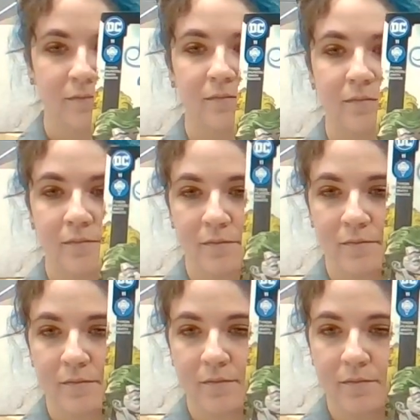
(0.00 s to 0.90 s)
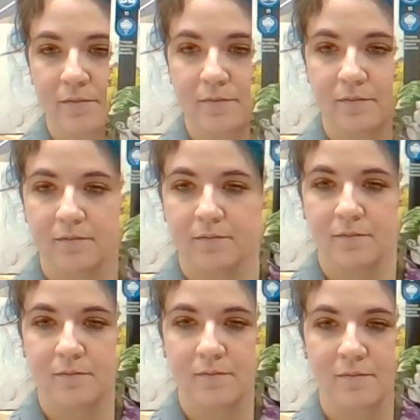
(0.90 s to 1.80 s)

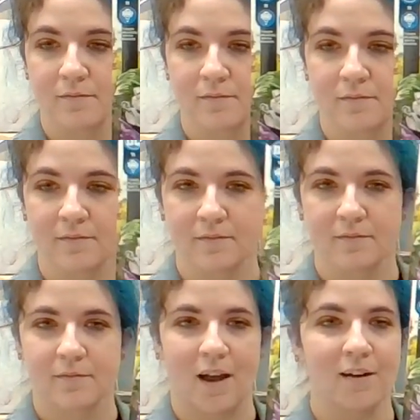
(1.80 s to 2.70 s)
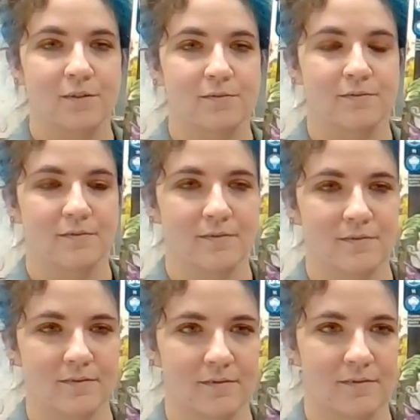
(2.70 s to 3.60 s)

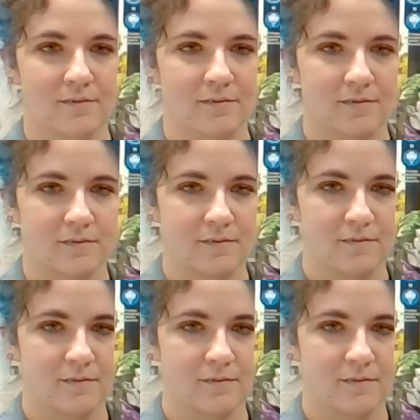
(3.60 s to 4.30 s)
[no speech]